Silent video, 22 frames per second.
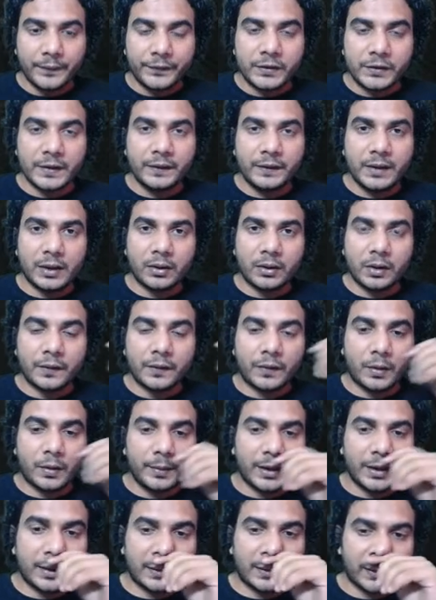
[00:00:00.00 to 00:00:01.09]
So if they are not
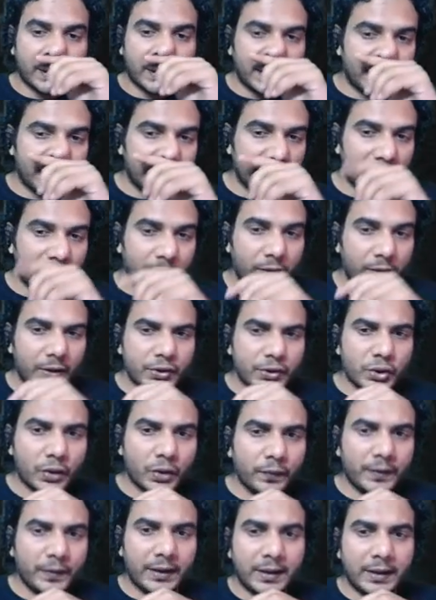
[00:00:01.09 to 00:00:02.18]
forming a triangle, then where
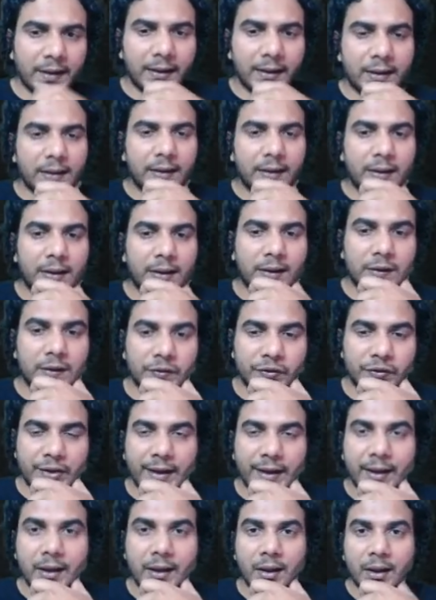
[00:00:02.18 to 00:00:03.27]
should we take
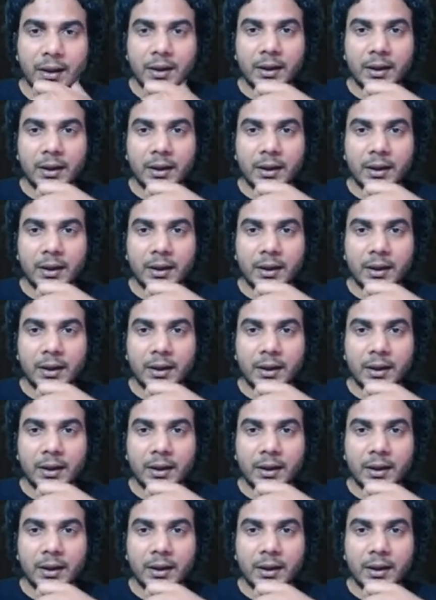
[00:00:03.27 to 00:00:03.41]
Z?